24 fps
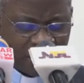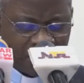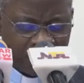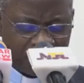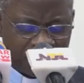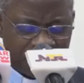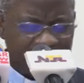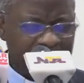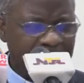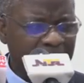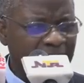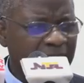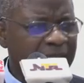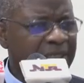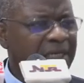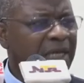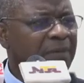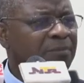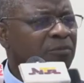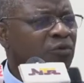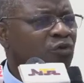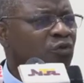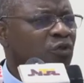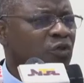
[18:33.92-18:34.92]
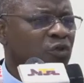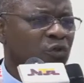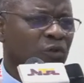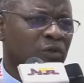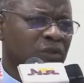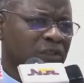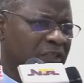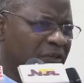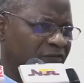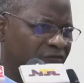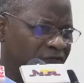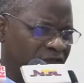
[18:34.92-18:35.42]
please let them do so
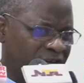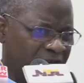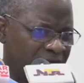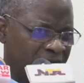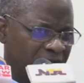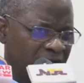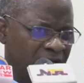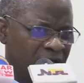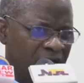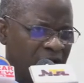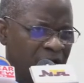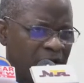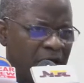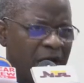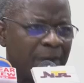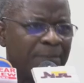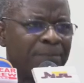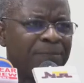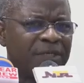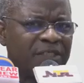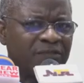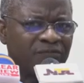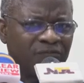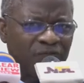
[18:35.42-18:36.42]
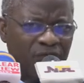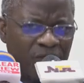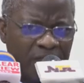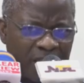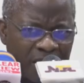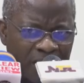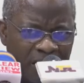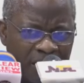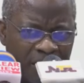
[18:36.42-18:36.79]
safely and peacefully.